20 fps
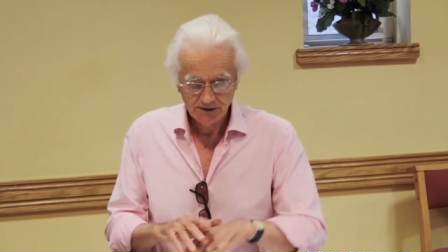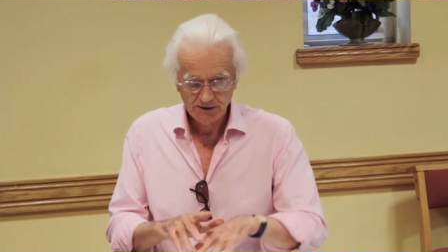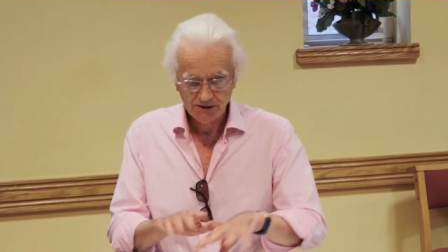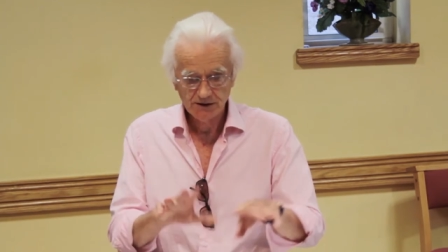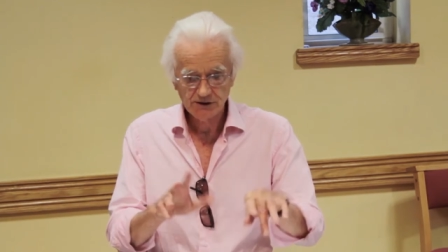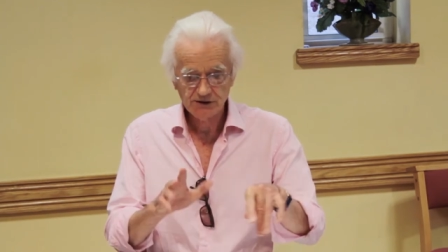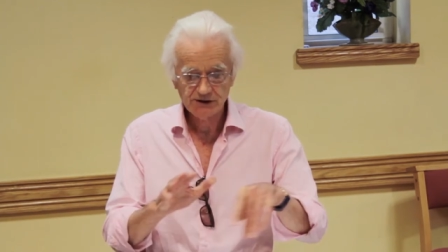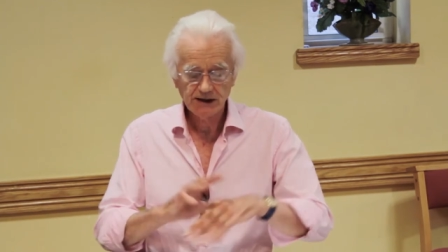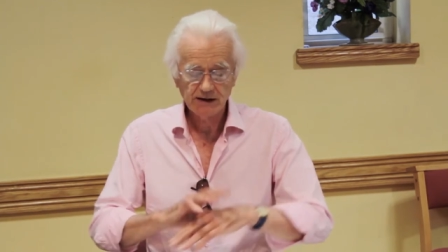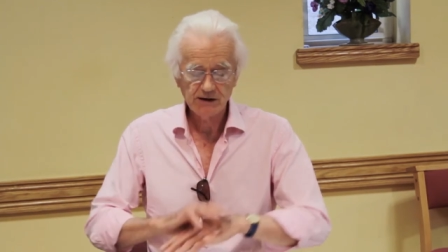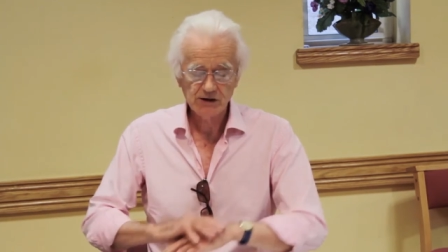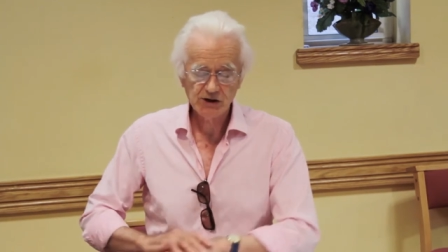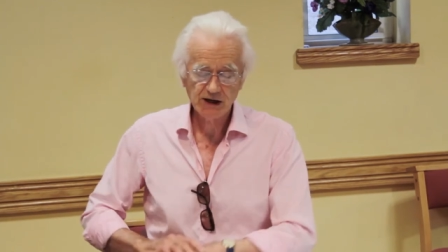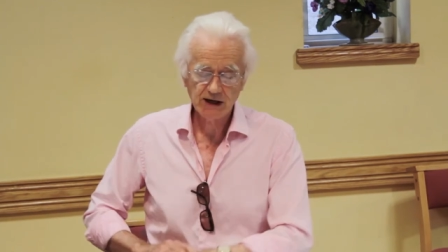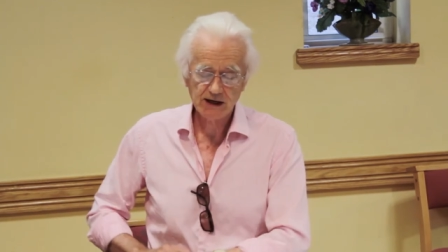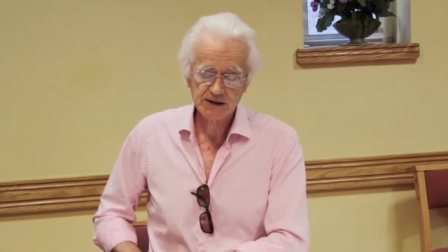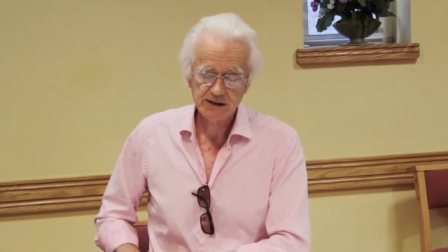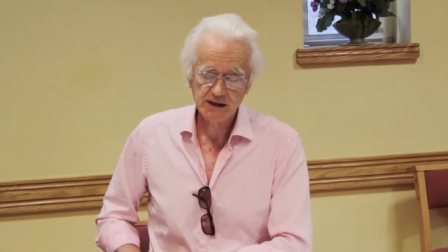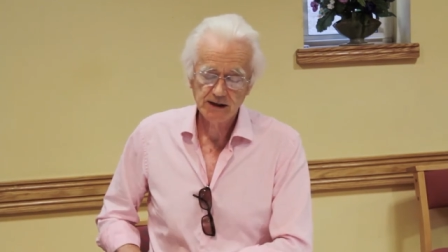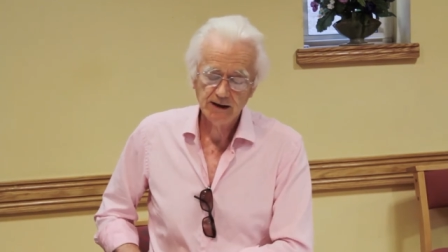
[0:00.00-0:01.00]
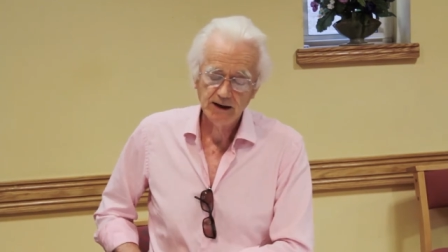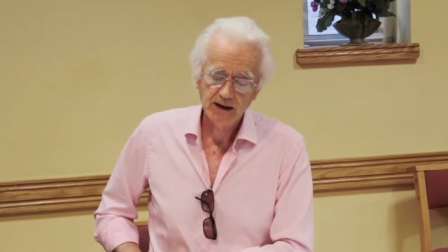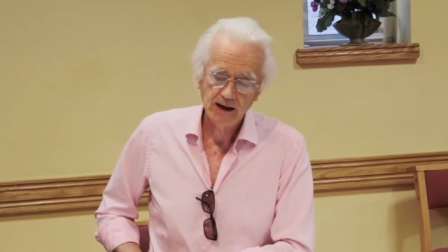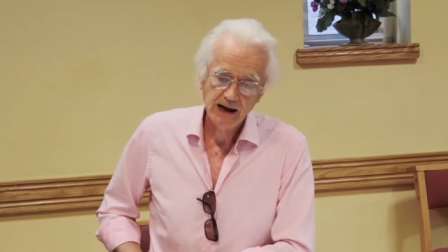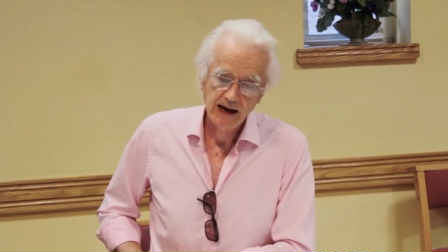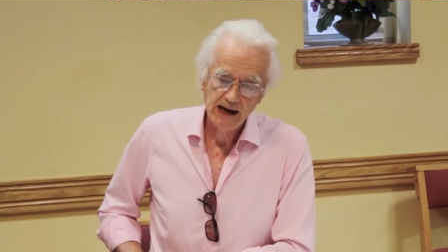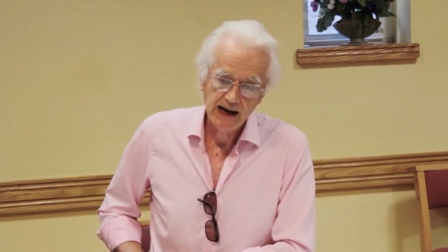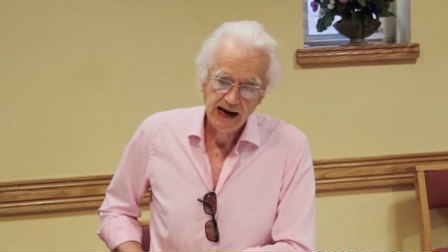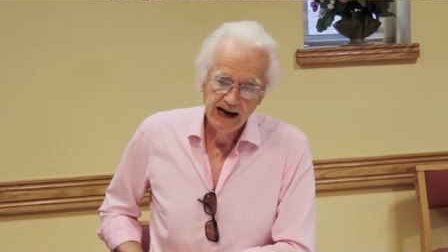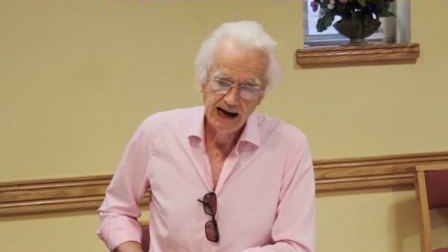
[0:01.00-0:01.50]
did her sound checks,
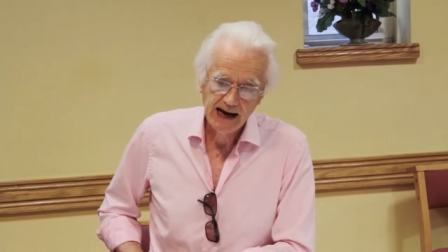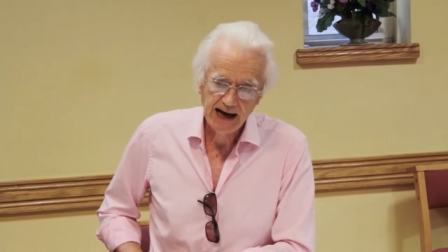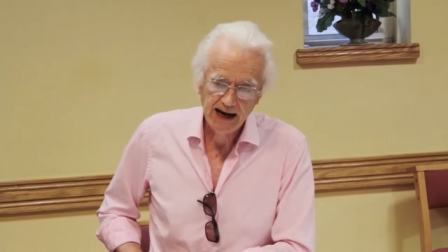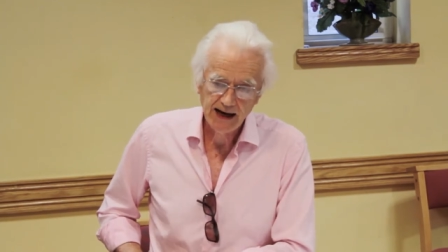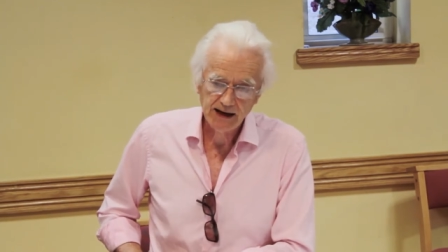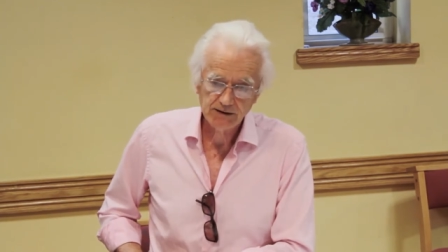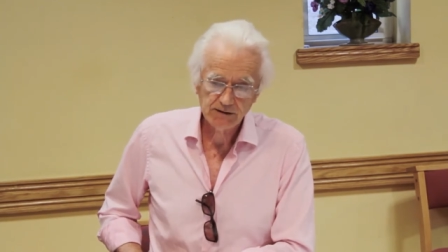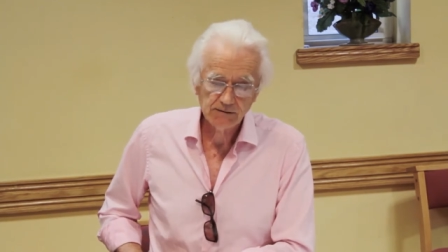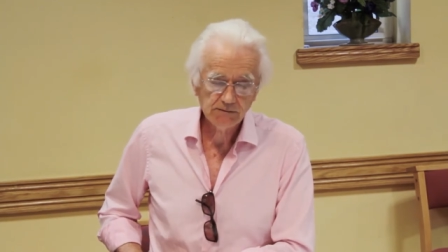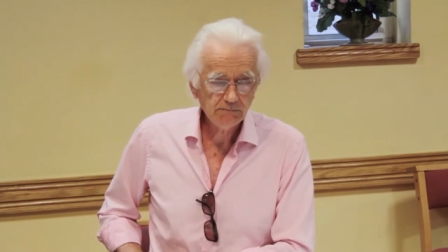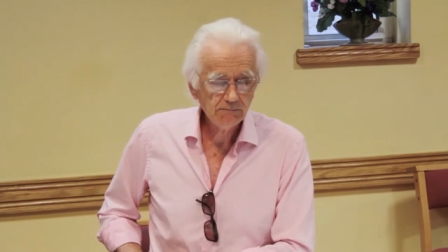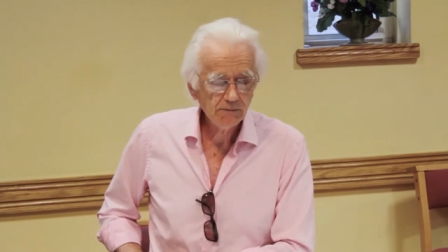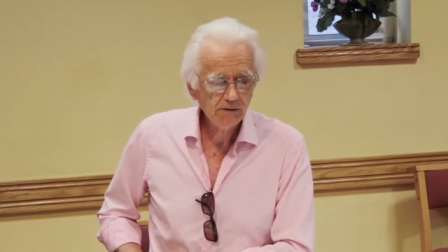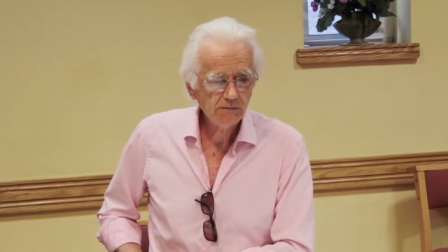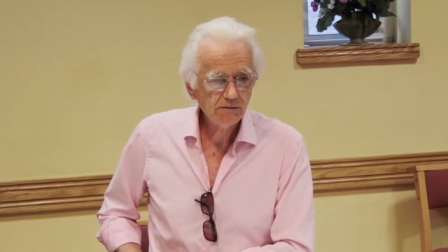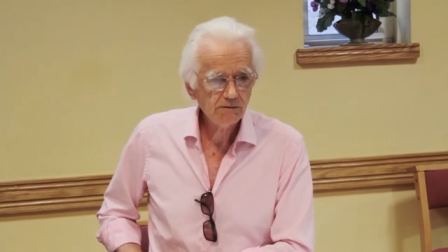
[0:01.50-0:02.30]
and